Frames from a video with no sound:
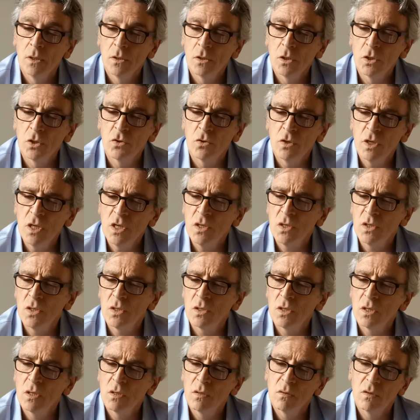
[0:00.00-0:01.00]
The
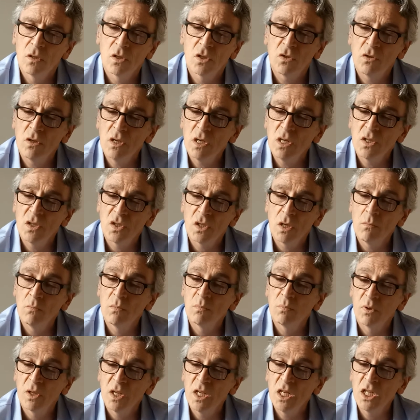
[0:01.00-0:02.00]
tree
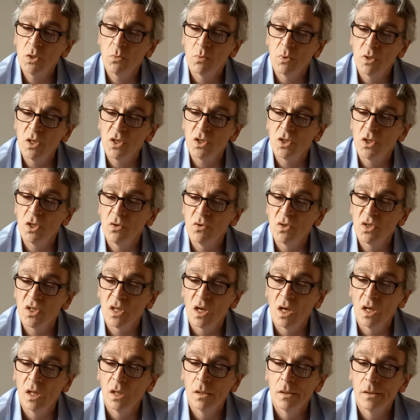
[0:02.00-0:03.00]
seemed pleased with its new
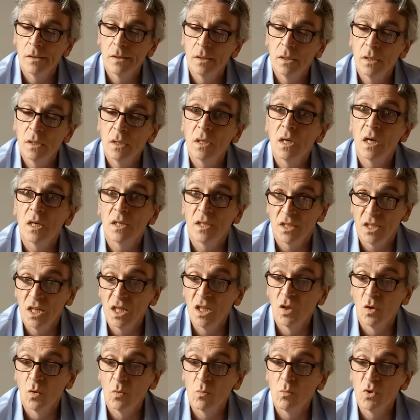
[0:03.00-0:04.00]
style, and it
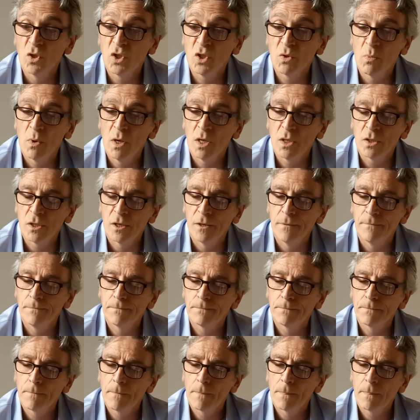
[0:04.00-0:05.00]
did look much smarter.
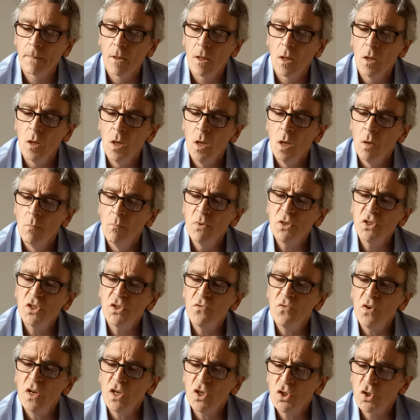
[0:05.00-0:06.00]
Mr.
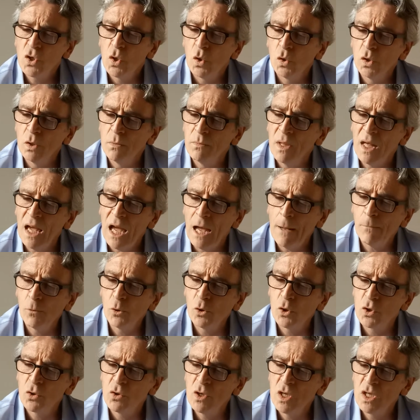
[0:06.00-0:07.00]
Vesh told them that apple
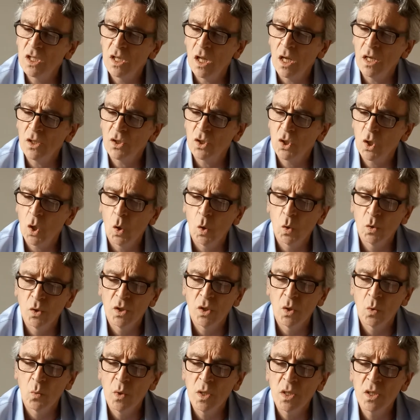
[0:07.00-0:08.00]
trees liked cold in
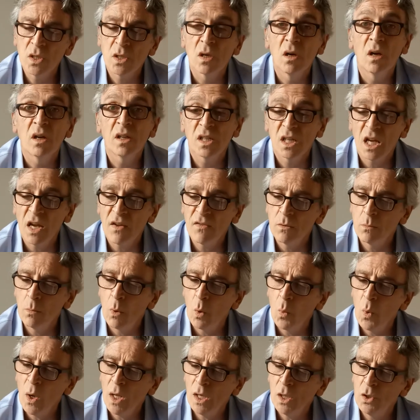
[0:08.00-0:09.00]
the winter. It gave them a
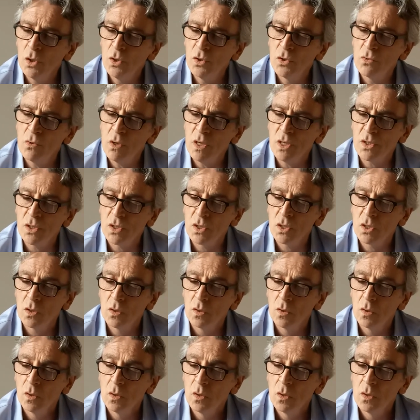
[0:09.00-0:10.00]
well-earned rest,
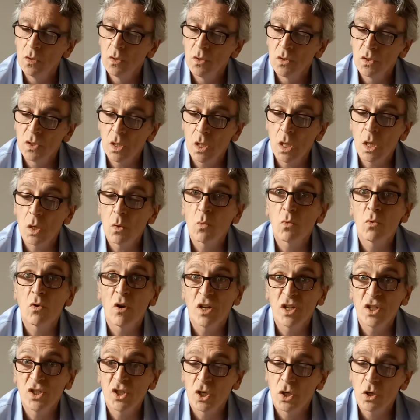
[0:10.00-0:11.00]
so they were
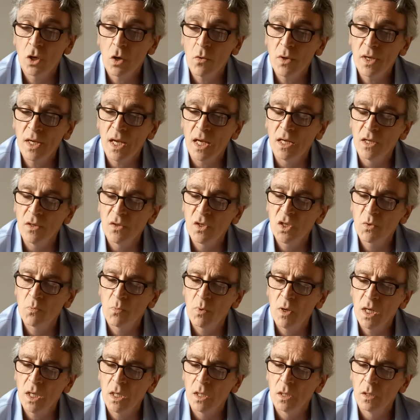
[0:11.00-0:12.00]
ready to grow again in the
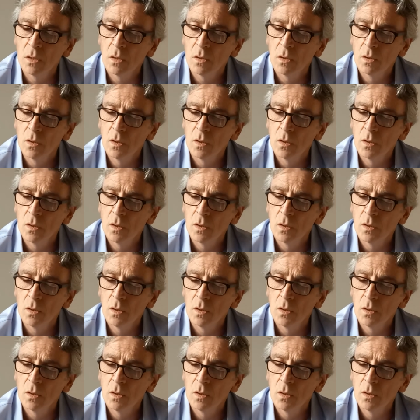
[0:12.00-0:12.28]
spring.